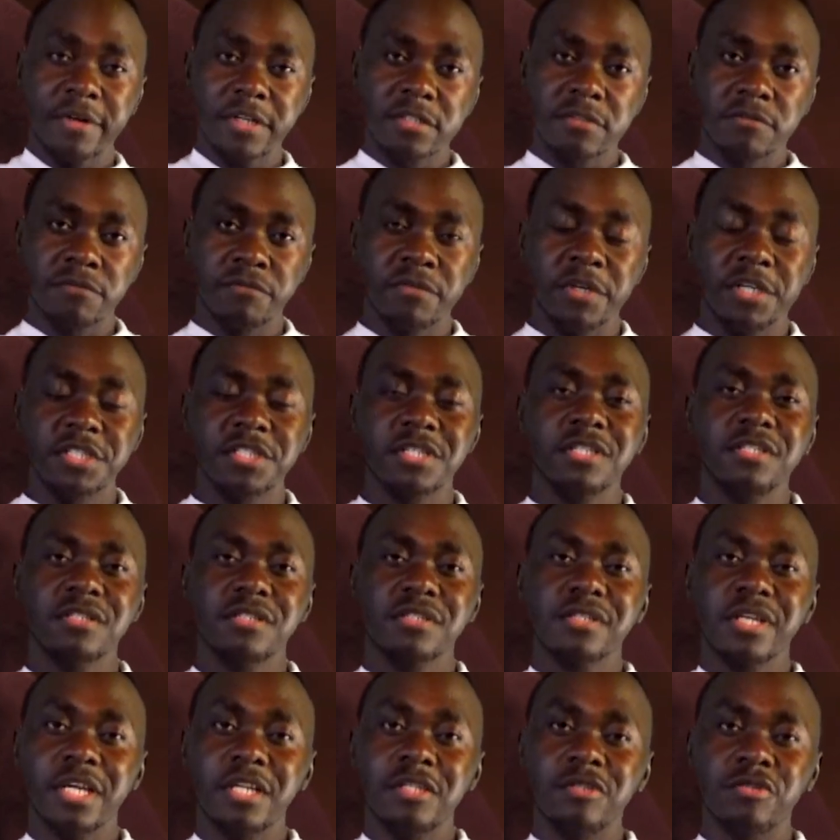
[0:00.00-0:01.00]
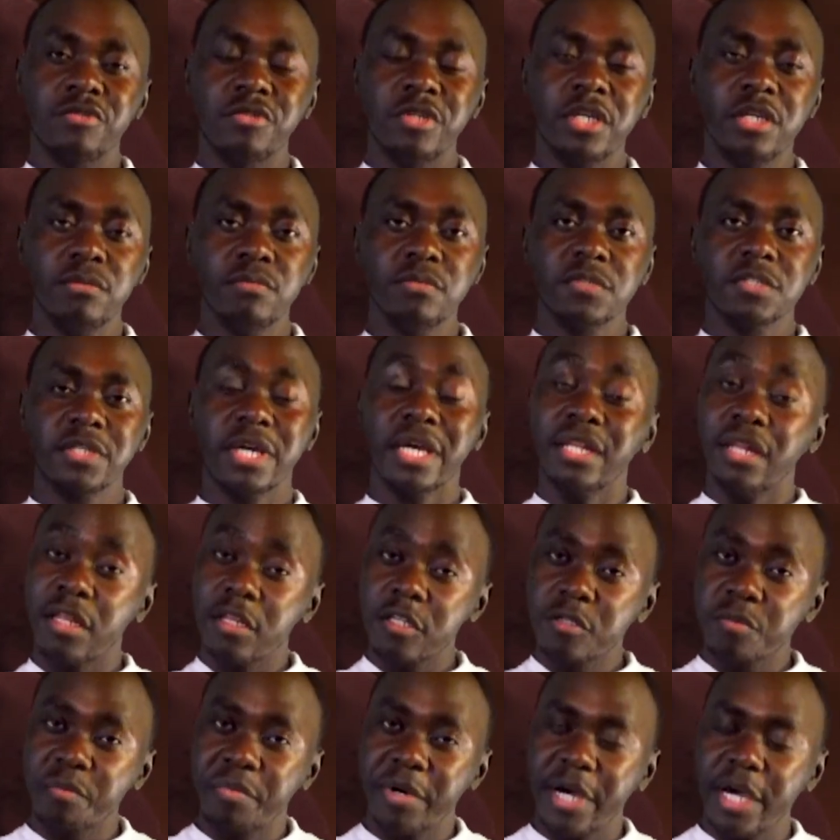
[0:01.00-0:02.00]
us visions and dreams and
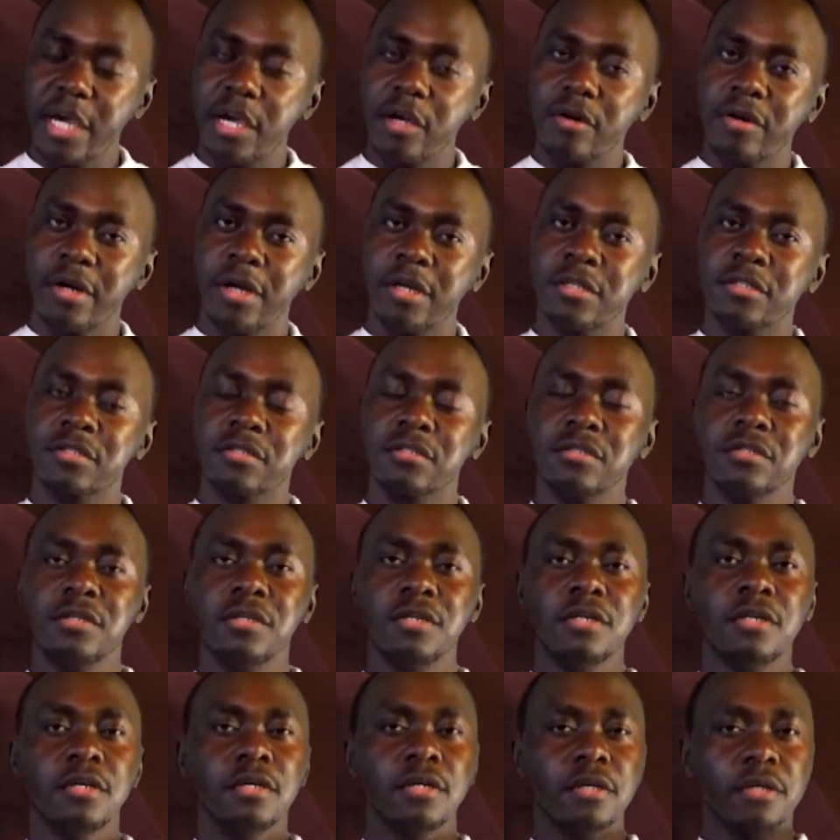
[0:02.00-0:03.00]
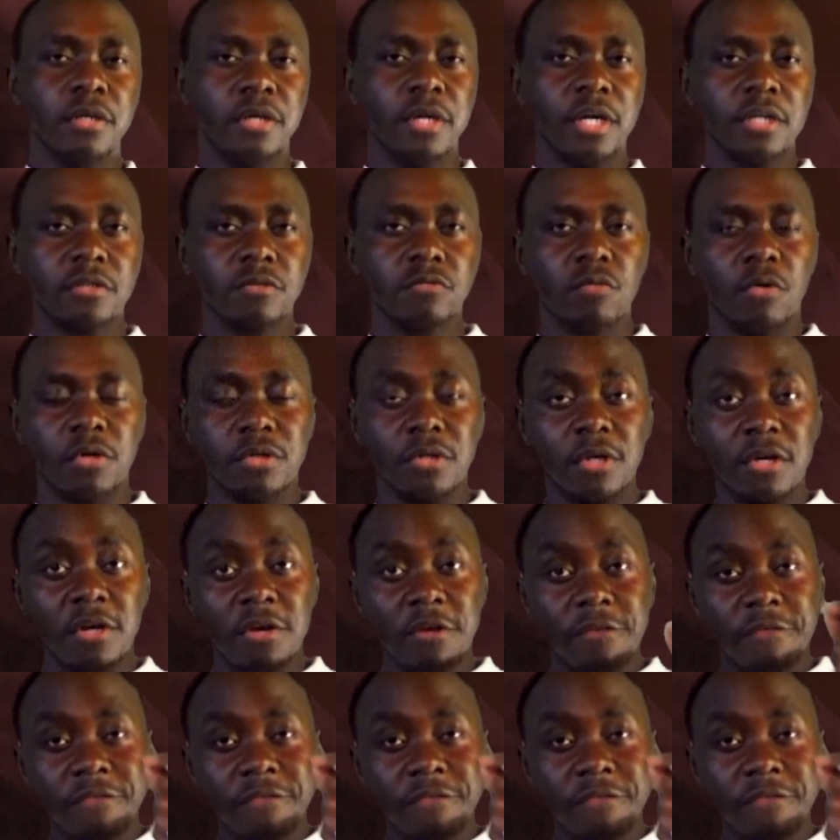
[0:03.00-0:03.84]
inspire us, guess what?